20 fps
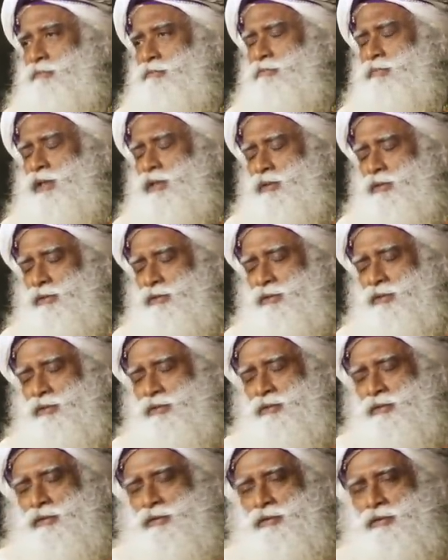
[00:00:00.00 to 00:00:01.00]
because
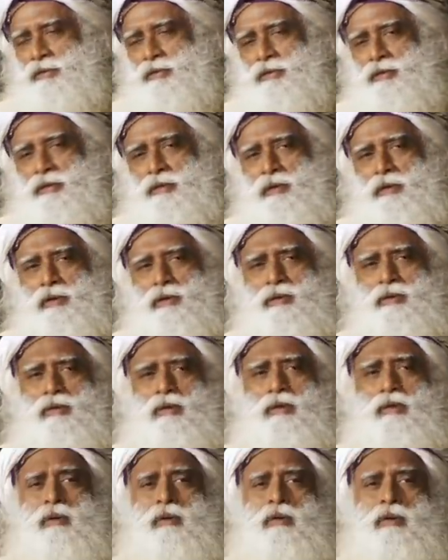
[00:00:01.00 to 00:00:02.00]

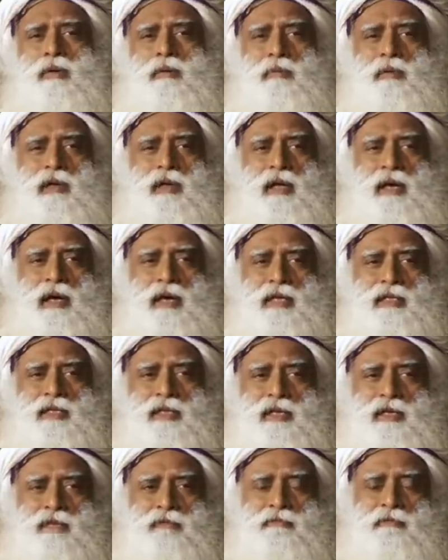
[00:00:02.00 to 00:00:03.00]
you're horribly
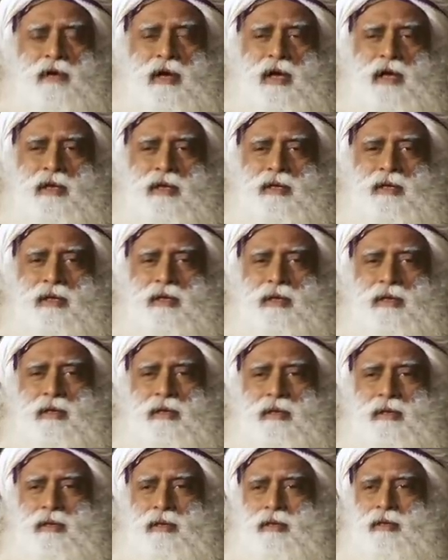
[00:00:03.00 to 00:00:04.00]
identified
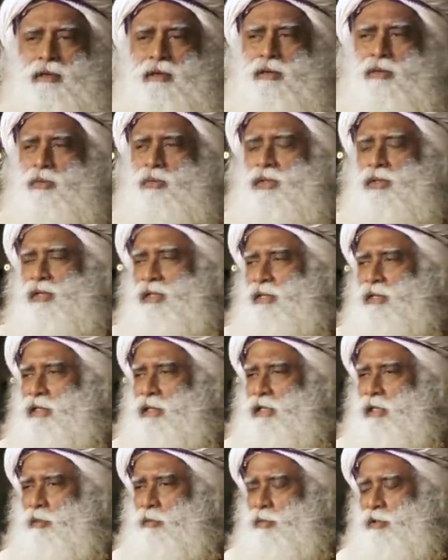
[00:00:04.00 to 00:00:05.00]
with a
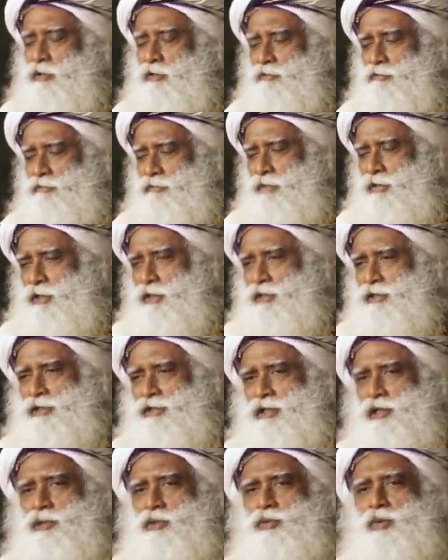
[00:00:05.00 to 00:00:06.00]
little bit of
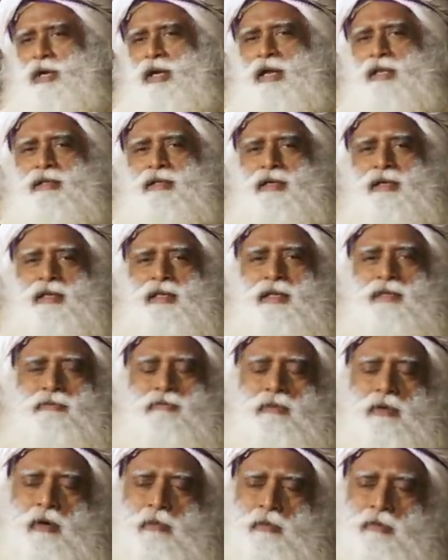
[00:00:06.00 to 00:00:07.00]
earth that you gathered in the
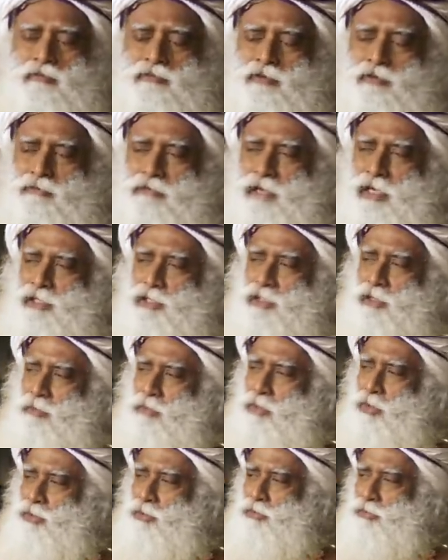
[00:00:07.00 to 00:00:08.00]
form of your flesh
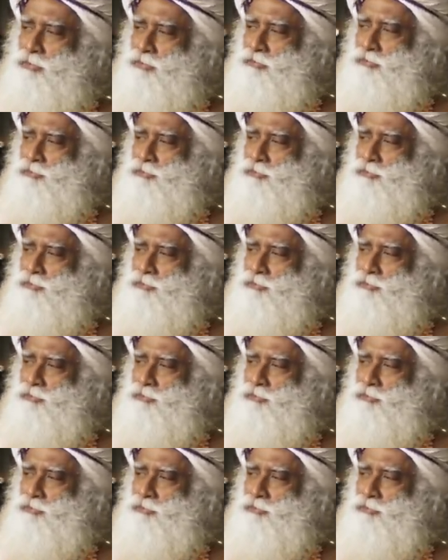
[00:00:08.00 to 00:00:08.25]
and bone.